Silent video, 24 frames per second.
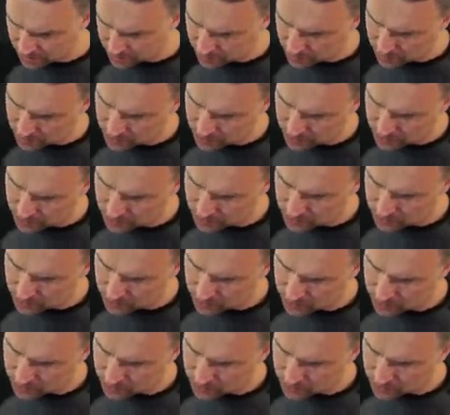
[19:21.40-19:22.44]

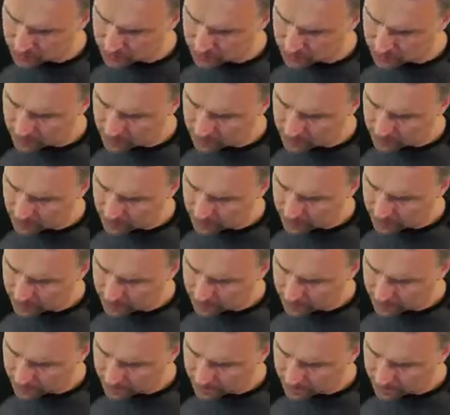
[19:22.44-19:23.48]

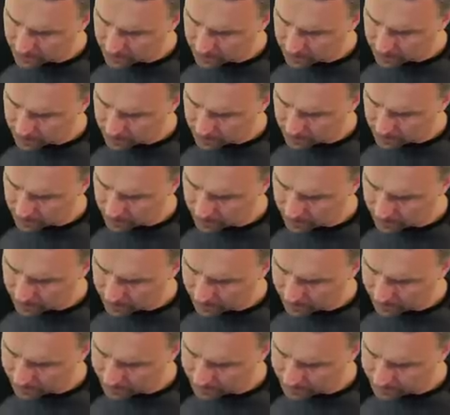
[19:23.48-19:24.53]

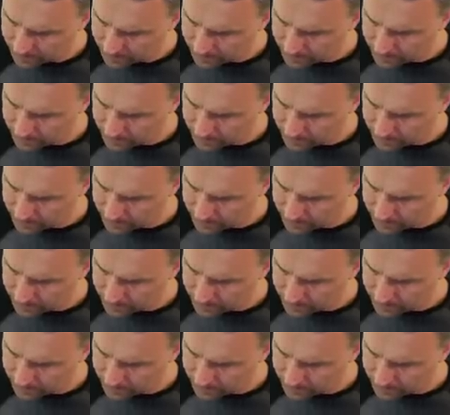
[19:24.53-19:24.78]
Nothing is said.